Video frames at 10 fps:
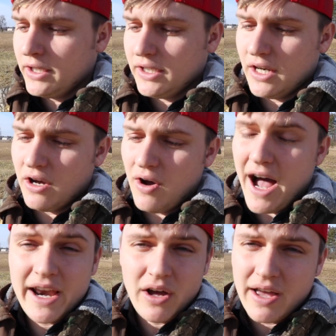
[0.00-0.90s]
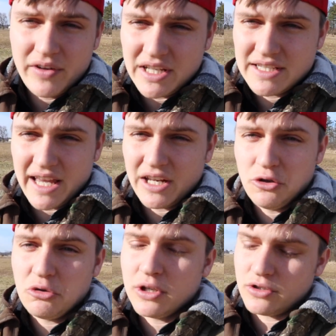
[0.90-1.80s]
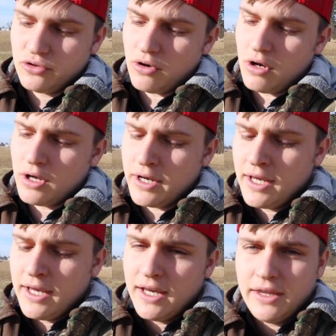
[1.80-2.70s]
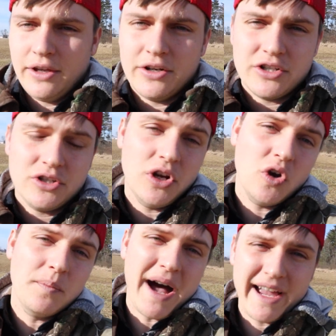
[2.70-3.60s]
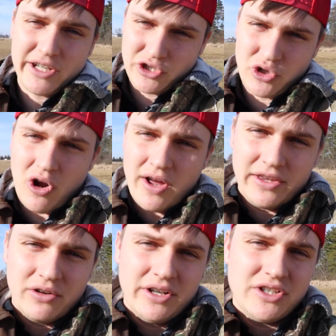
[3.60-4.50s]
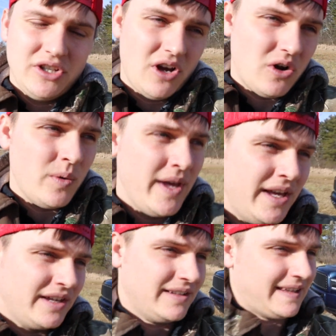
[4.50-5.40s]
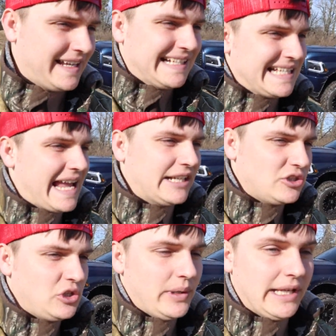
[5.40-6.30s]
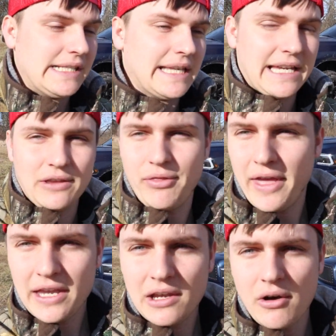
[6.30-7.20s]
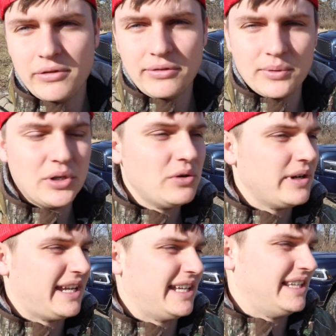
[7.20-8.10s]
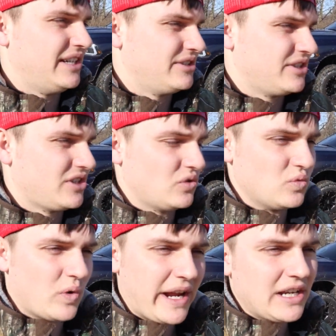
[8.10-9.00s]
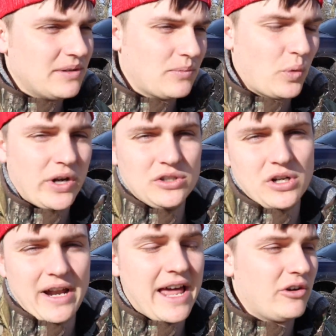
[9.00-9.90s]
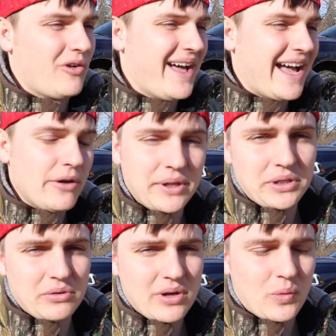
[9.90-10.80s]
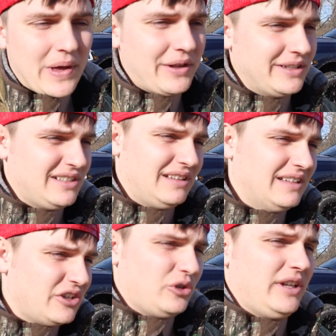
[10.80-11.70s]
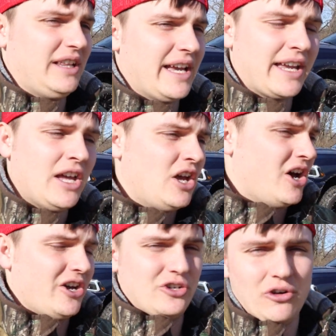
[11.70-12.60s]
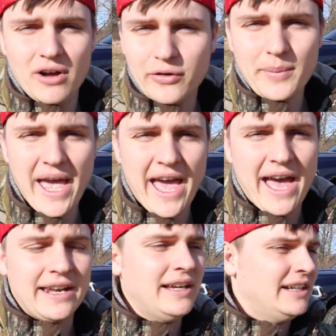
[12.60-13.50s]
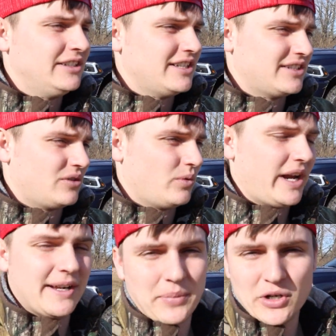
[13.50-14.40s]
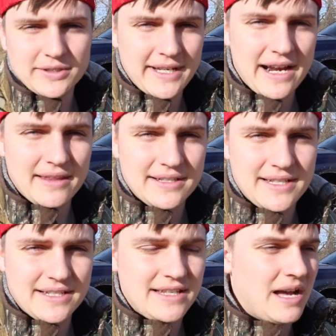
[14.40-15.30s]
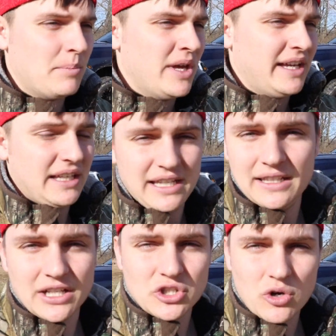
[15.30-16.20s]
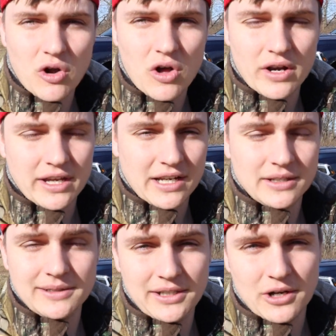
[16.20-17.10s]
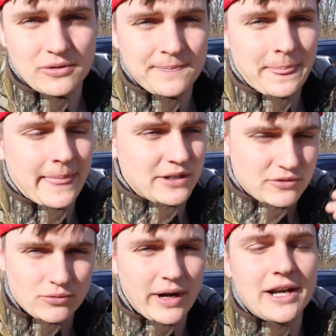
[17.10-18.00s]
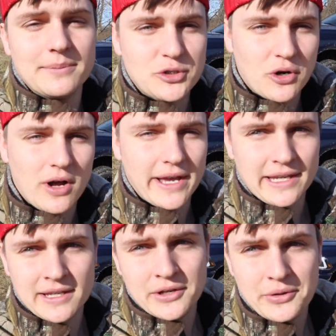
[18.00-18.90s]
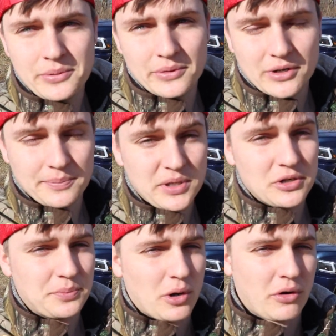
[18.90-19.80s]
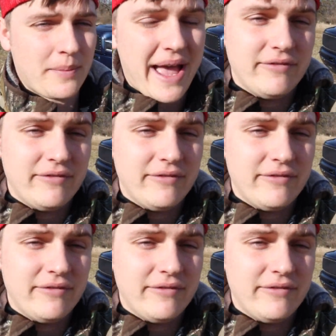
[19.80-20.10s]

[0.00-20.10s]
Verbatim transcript: You know, I don't have any say in who gets drawn. There is no bias drawing. There is no like science to it. It's like they go through and there's just a random winner drawn. I don't know how they do it, whether it's literally like a draw from a hat, just a random person out of the system, electronic, you know, random drawing through a computer program.